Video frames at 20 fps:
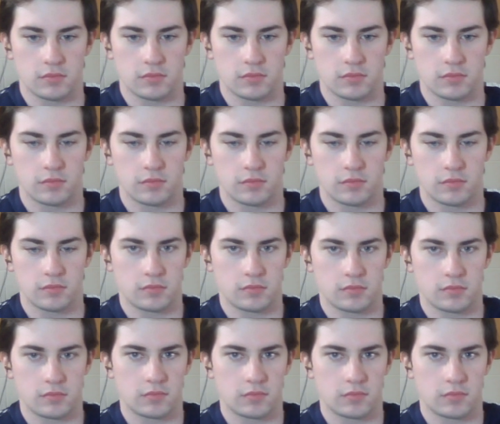
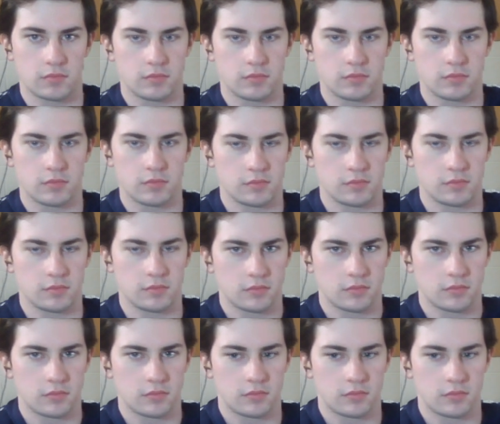
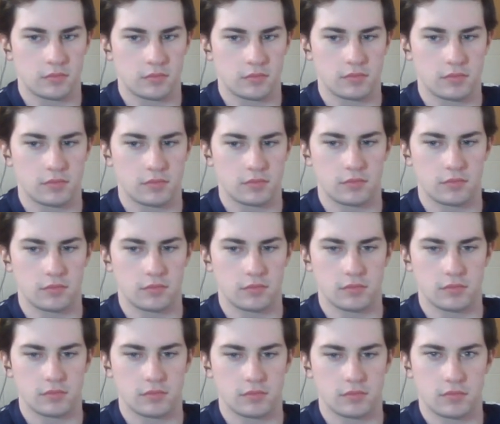
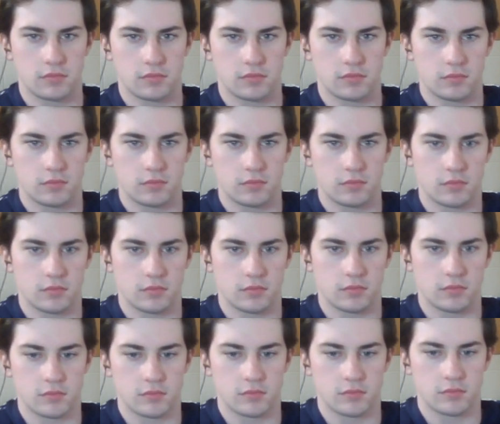
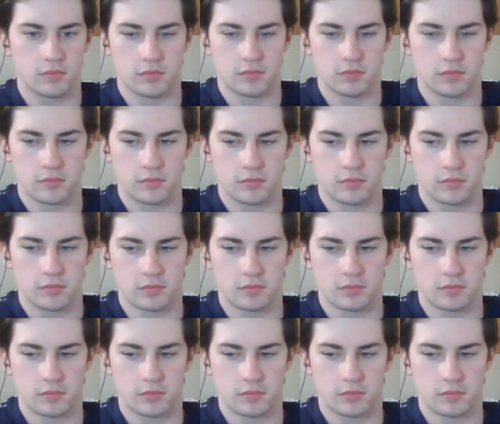(not speaking)